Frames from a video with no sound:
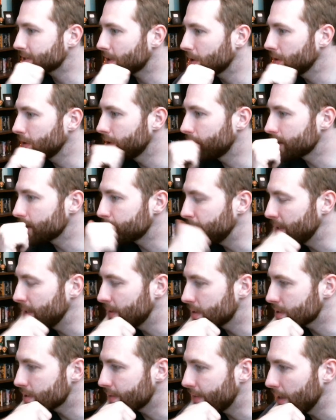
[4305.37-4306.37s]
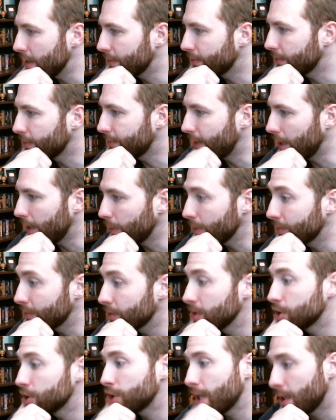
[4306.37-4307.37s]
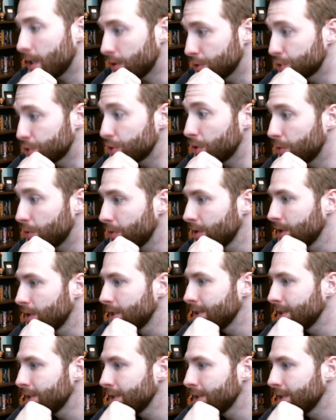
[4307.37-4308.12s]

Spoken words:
early does mean there's a faithful following for your channel. True.